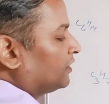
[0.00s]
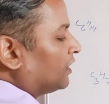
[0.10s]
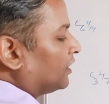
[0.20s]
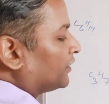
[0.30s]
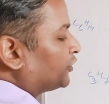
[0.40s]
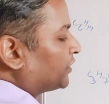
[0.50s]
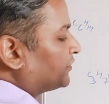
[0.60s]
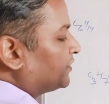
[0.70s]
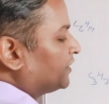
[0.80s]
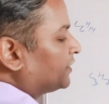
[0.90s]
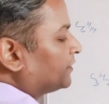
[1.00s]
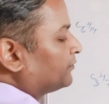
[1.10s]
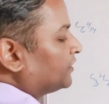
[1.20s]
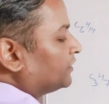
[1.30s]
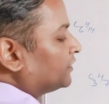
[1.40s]
You can see here,
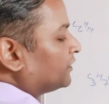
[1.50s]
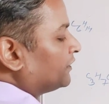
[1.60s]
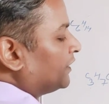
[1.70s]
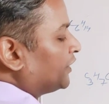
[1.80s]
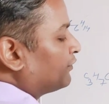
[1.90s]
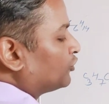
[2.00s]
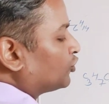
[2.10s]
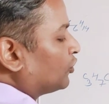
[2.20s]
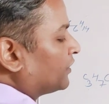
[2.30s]
it will show